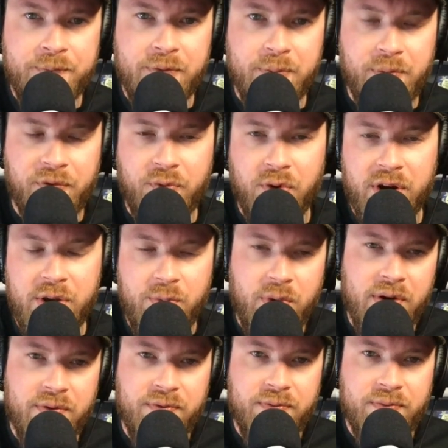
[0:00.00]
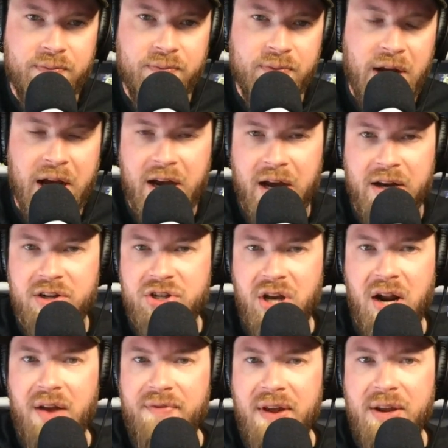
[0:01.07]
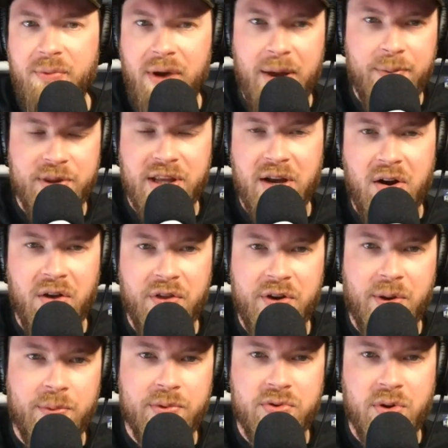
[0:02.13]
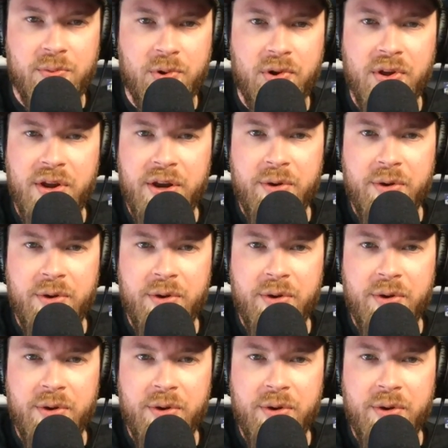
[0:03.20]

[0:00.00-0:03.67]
before he would have not gotten a shot off anyway, but they call the double dribble